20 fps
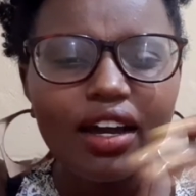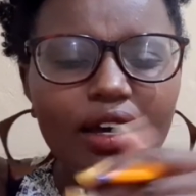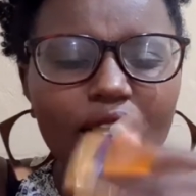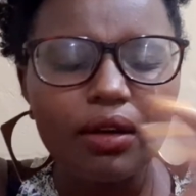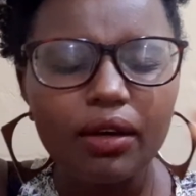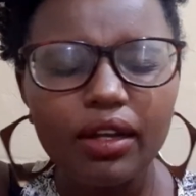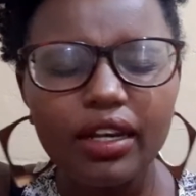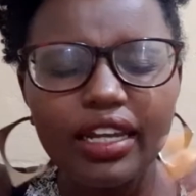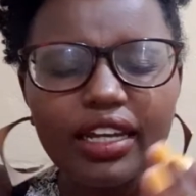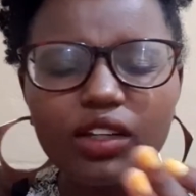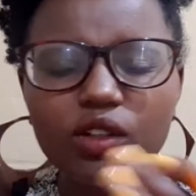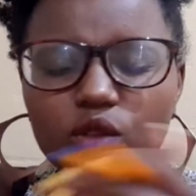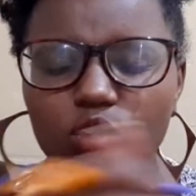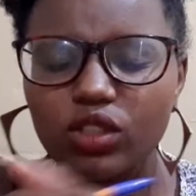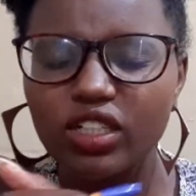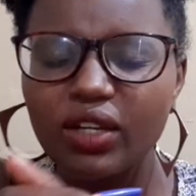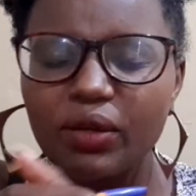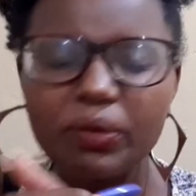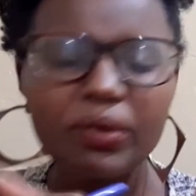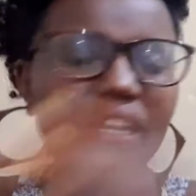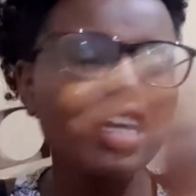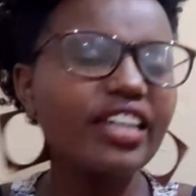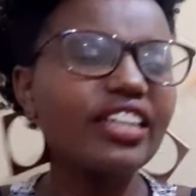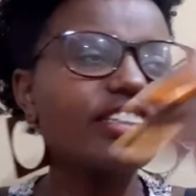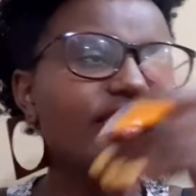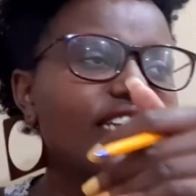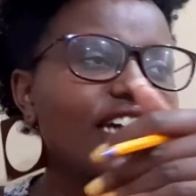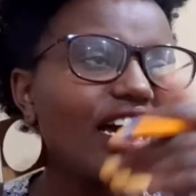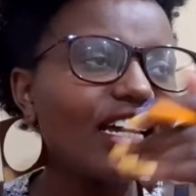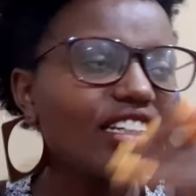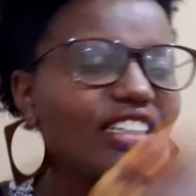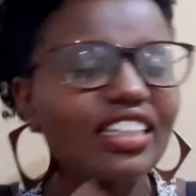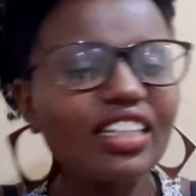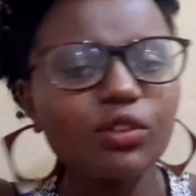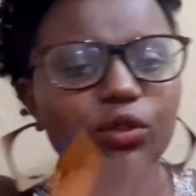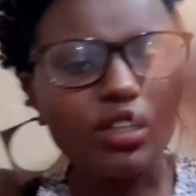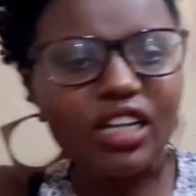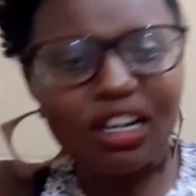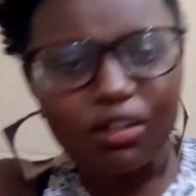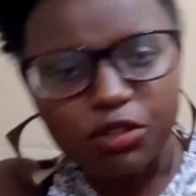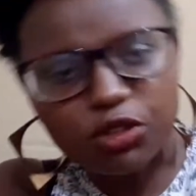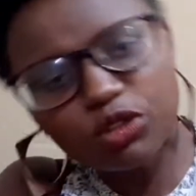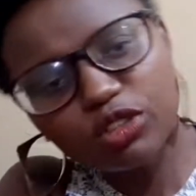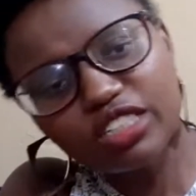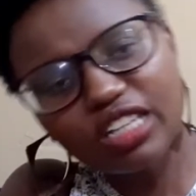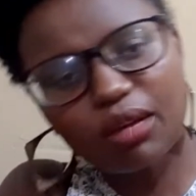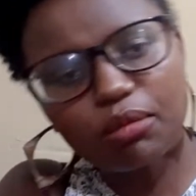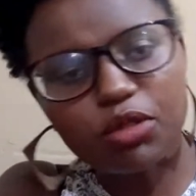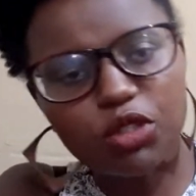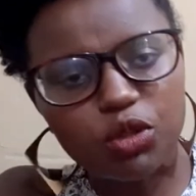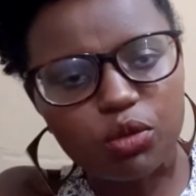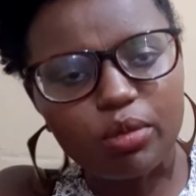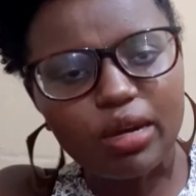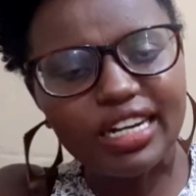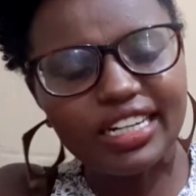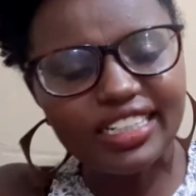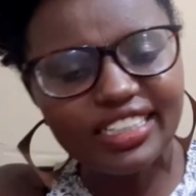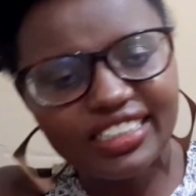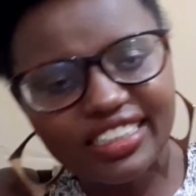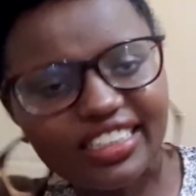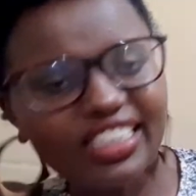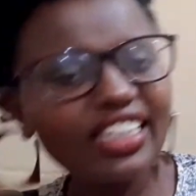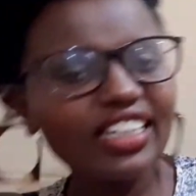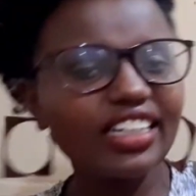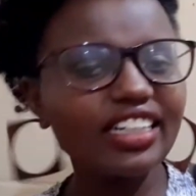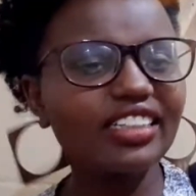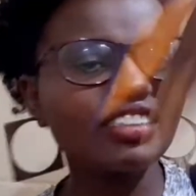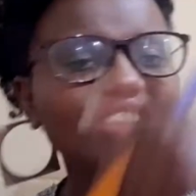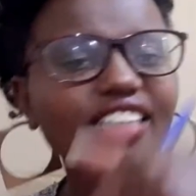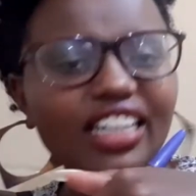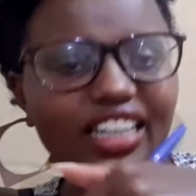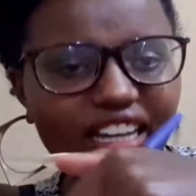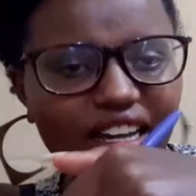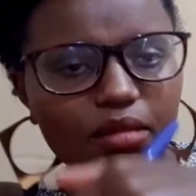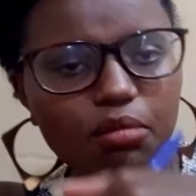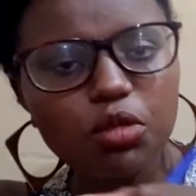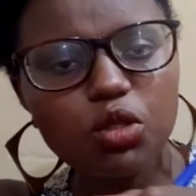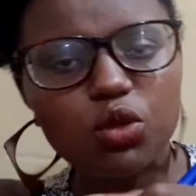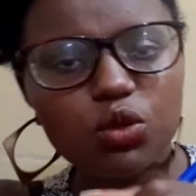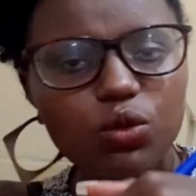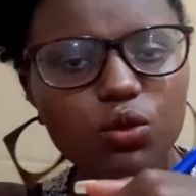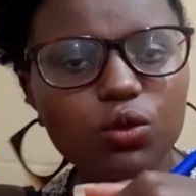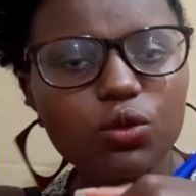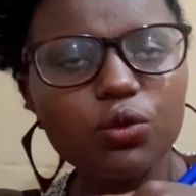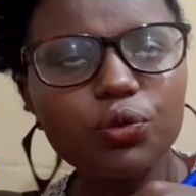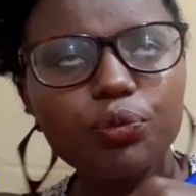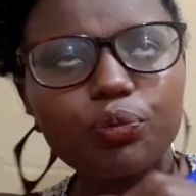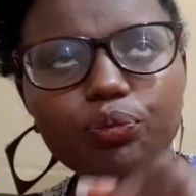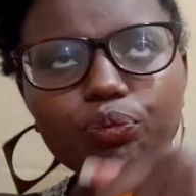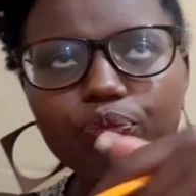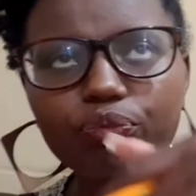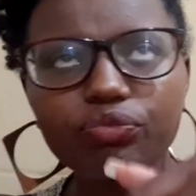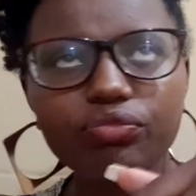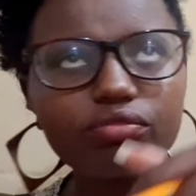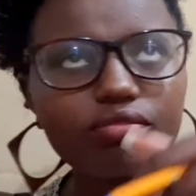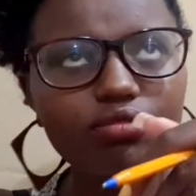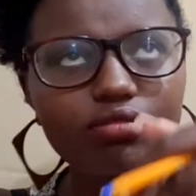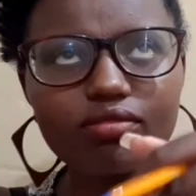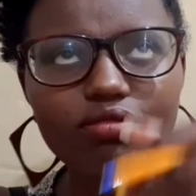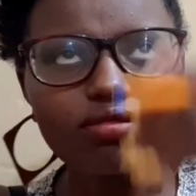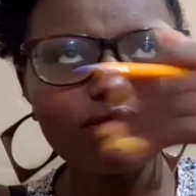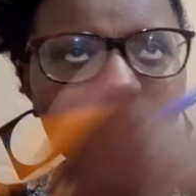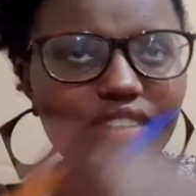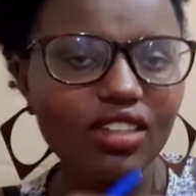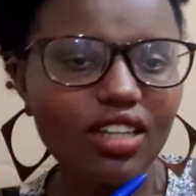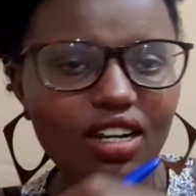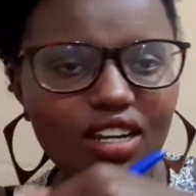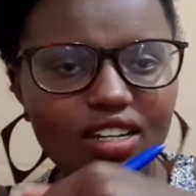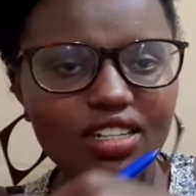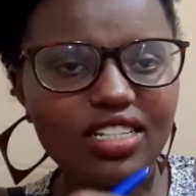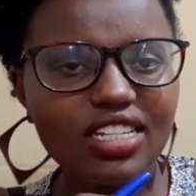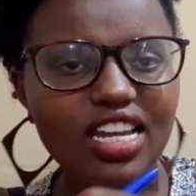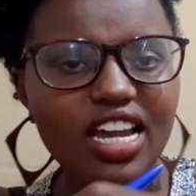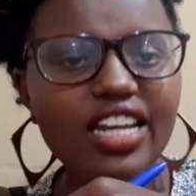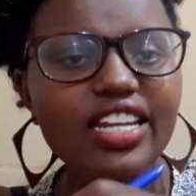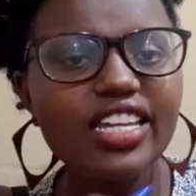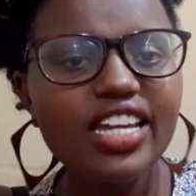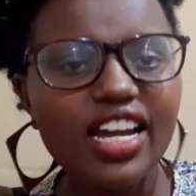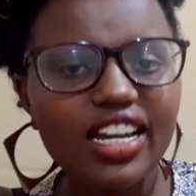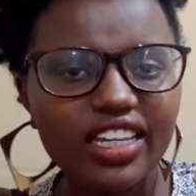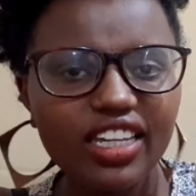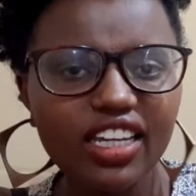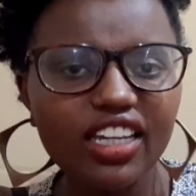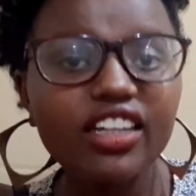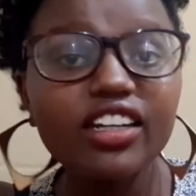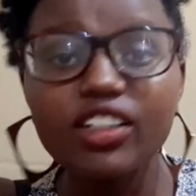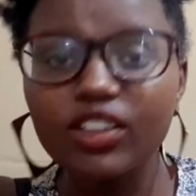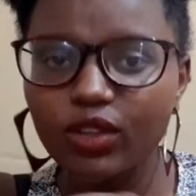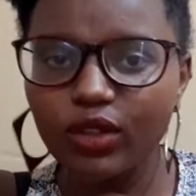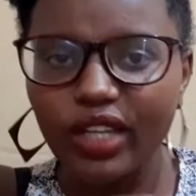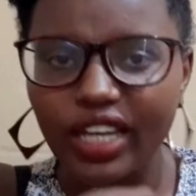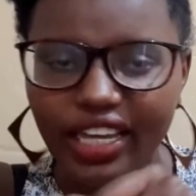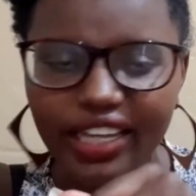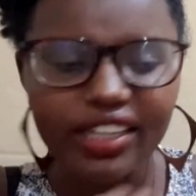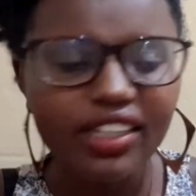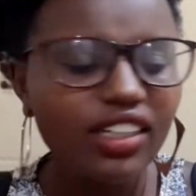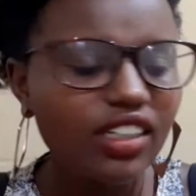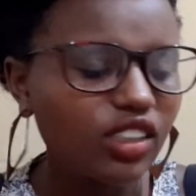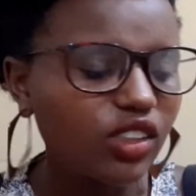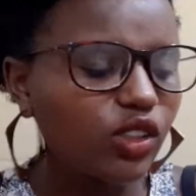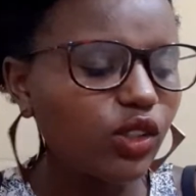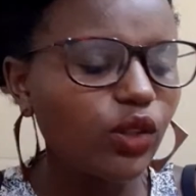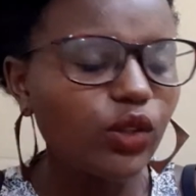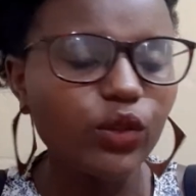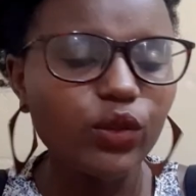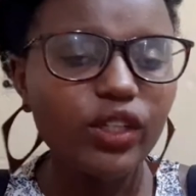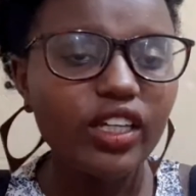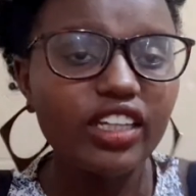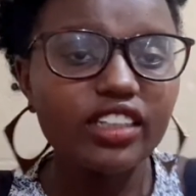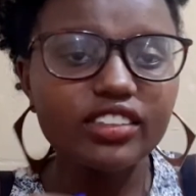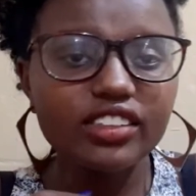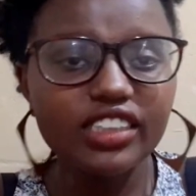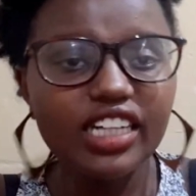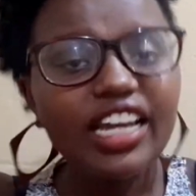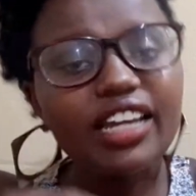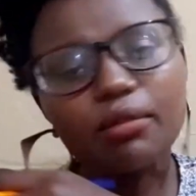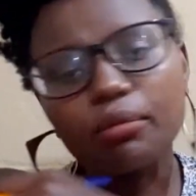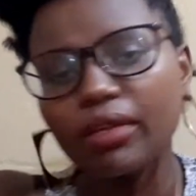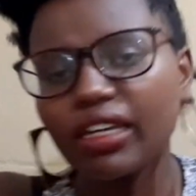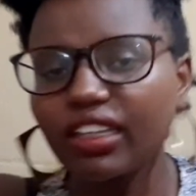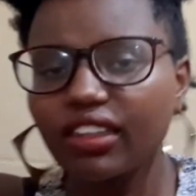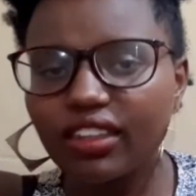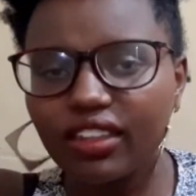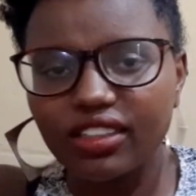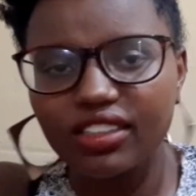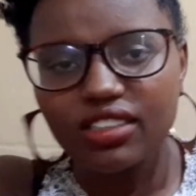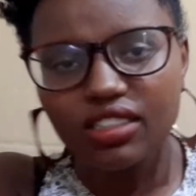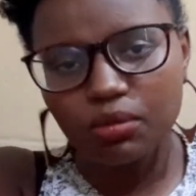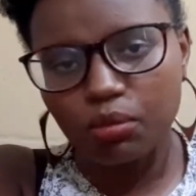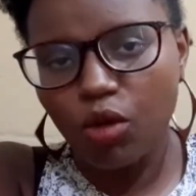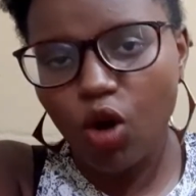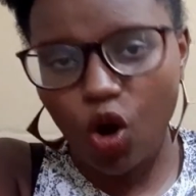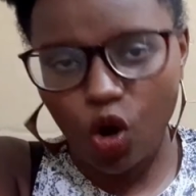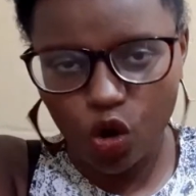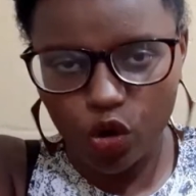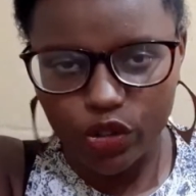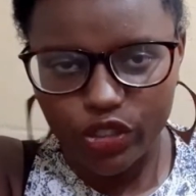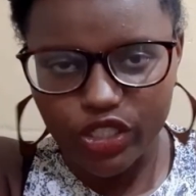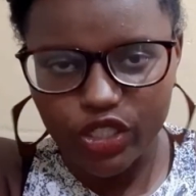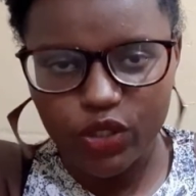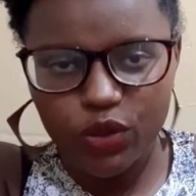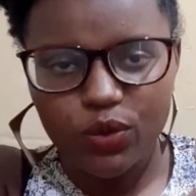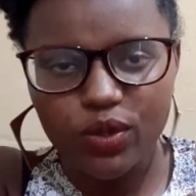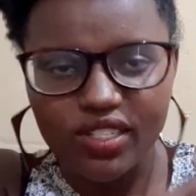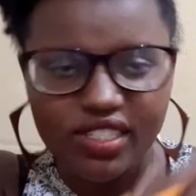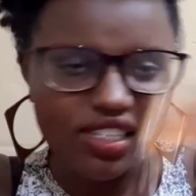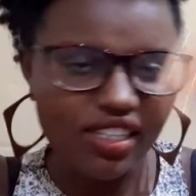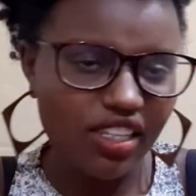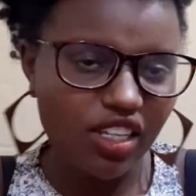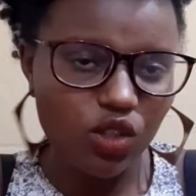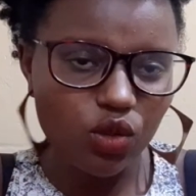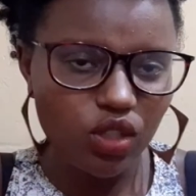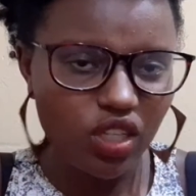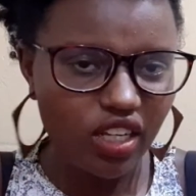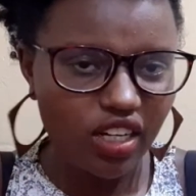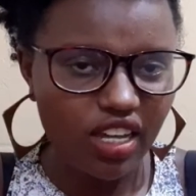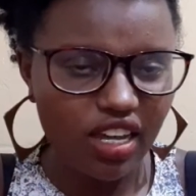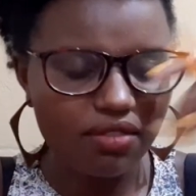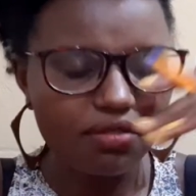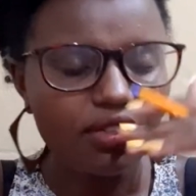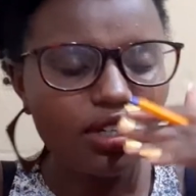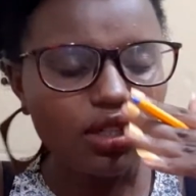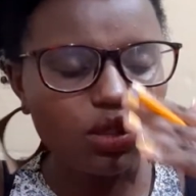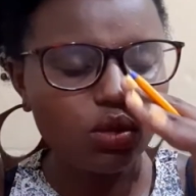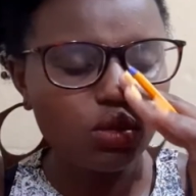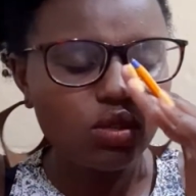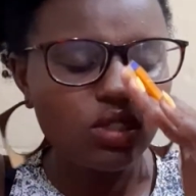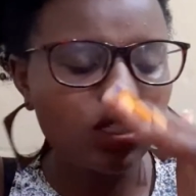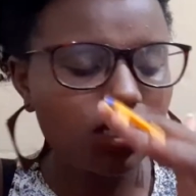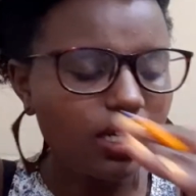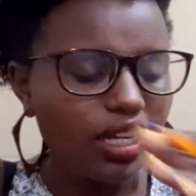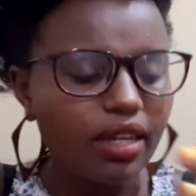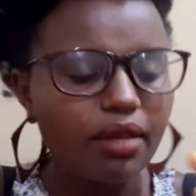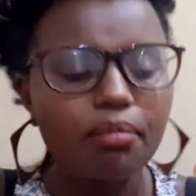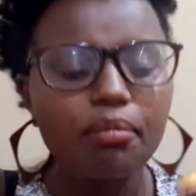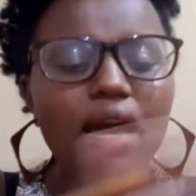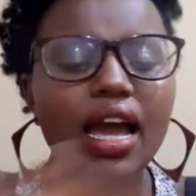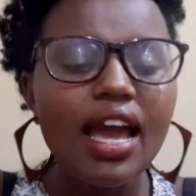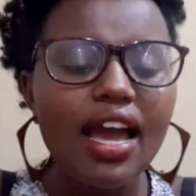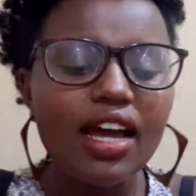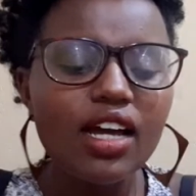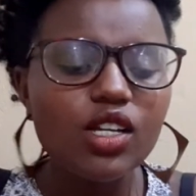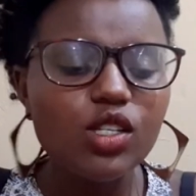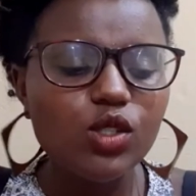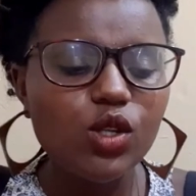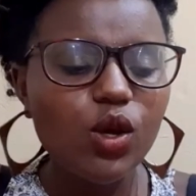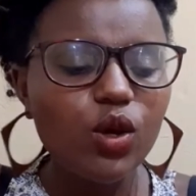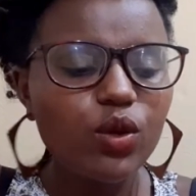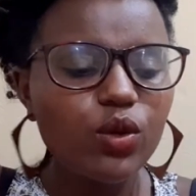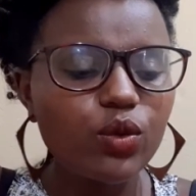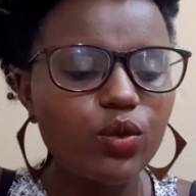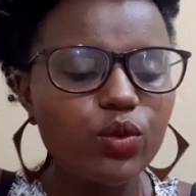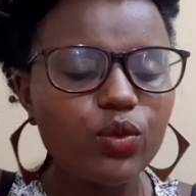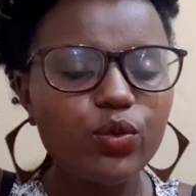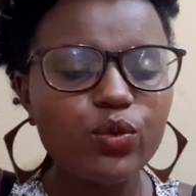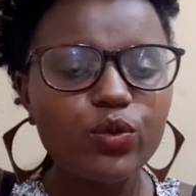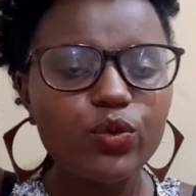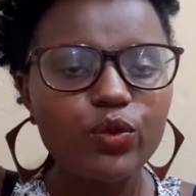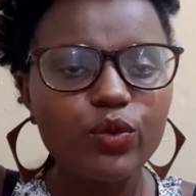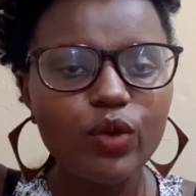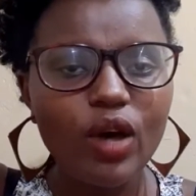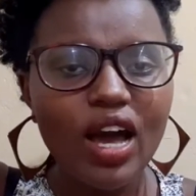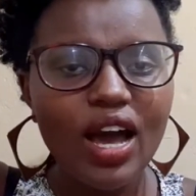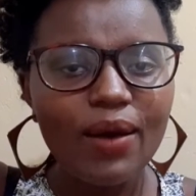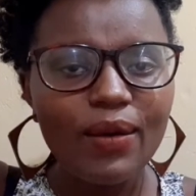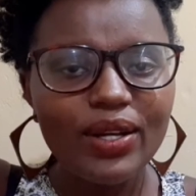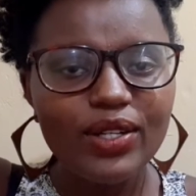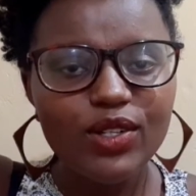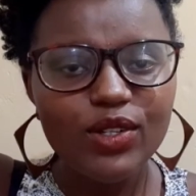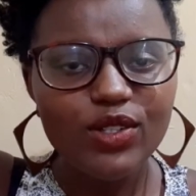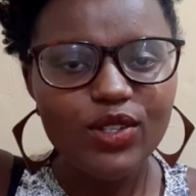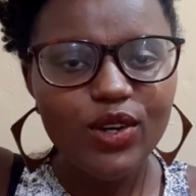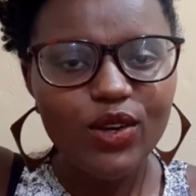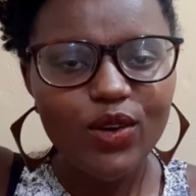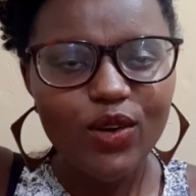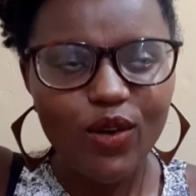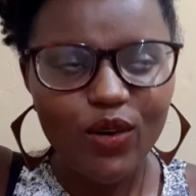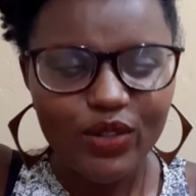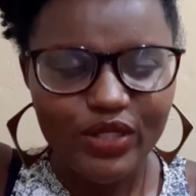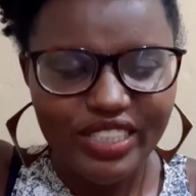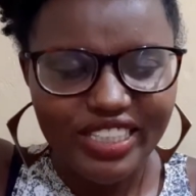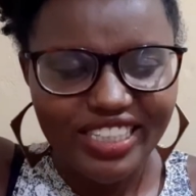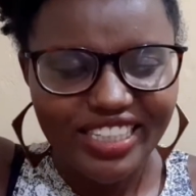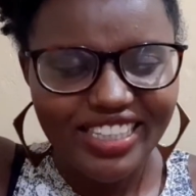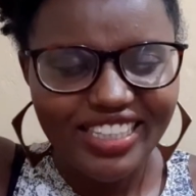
like today we are in Diani, then we have to jump to Malindi, then later come to Diani again. So you can try and make it more continuous, and then you can have a good time. So our total costs,